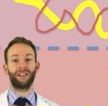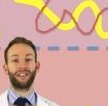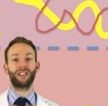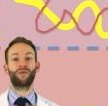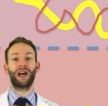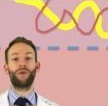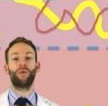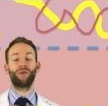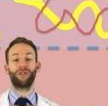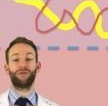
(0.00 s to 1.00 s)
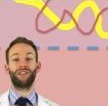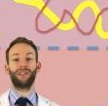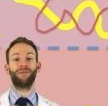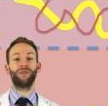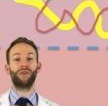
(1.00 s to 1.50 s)
This is where water is
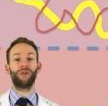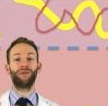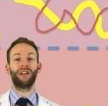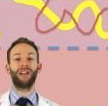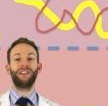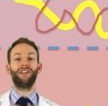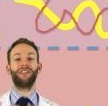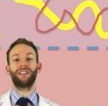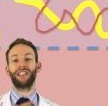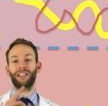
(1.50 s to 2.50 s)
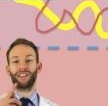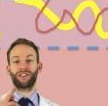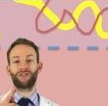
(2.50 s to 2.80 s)
reabsorbed. You can see that it